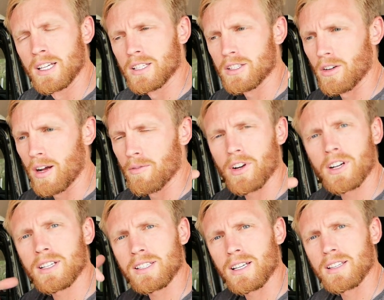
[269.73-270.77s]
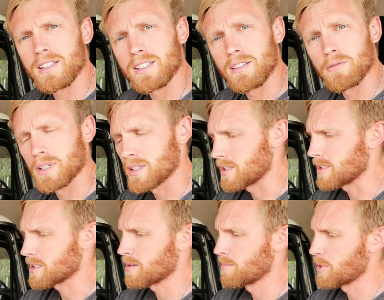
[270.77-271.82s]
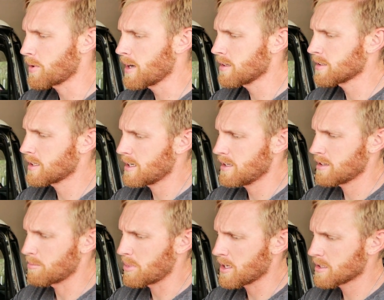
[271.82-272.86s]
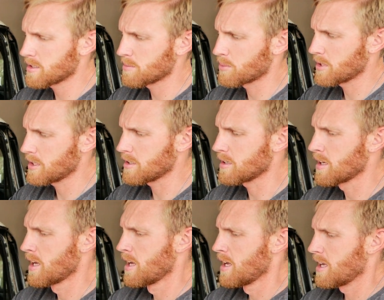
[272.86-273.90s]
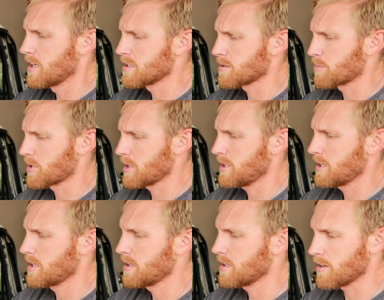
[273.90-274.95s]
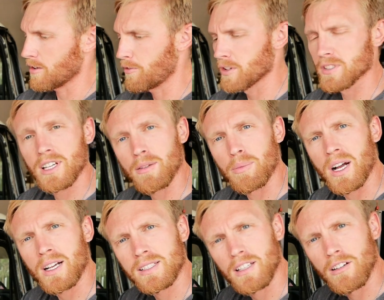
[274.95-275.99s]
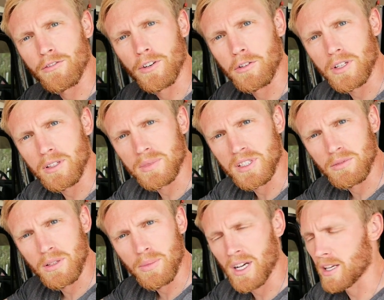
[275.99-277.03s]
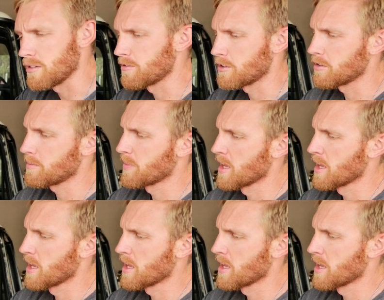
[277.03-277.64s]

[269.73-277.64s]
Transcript: So I'm very excited to see what it does. But right out the gate, the box is pretty good. It feels like a box that your phone comes in when you buy a new phone.